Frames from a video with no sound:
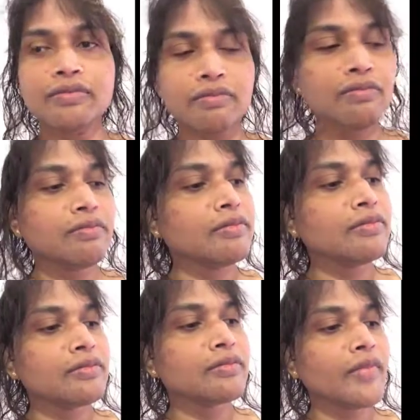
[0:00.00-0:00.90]
Hmm.
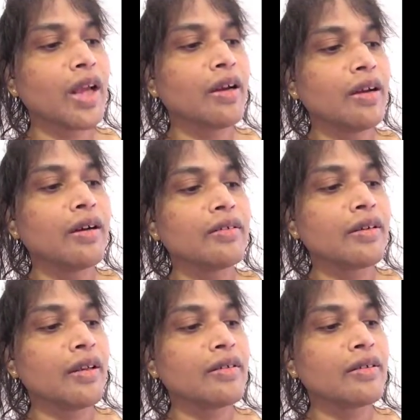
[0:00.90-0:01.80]

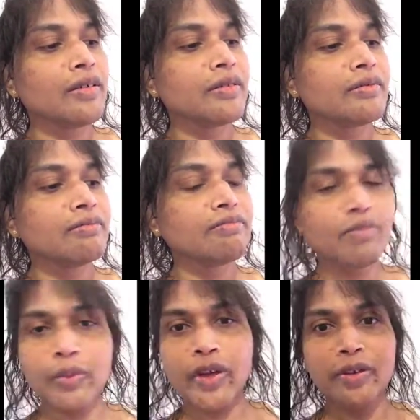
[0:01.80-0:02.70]
That's uh,
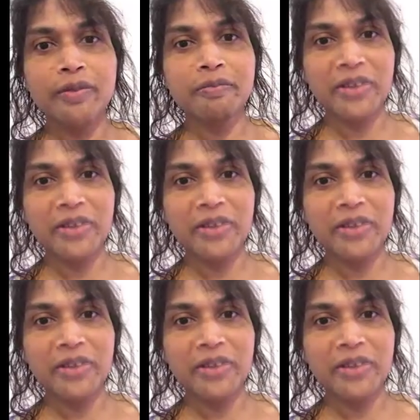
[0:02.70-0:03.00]
pretty good.